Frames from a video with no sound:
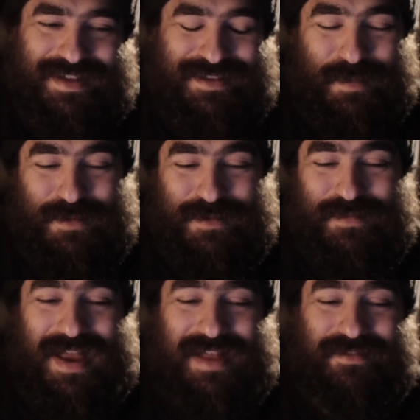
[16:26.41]
I suppose if
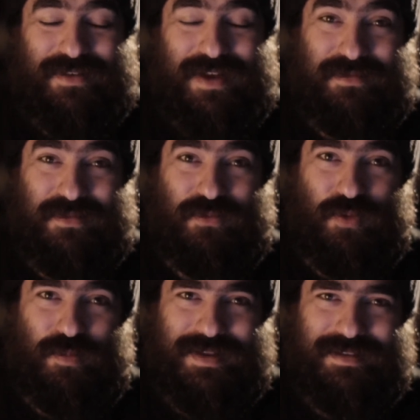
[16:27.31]
I had have a
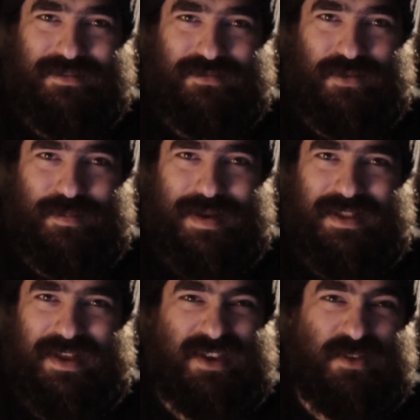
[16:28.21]
format
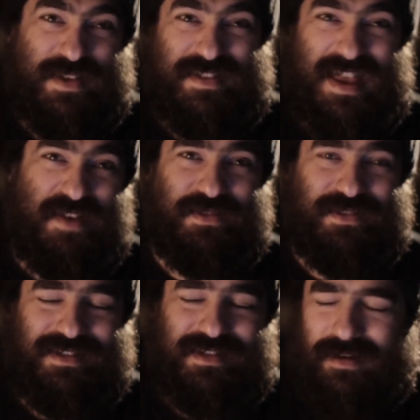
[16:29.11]
like Chris
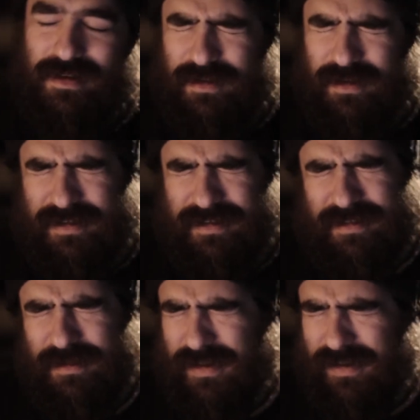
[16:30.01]
Evans. Oh God, I
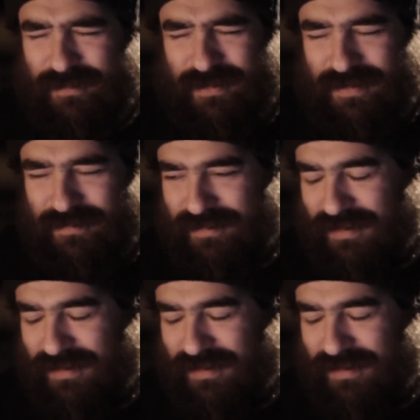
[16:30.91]
don't like Chris Evans.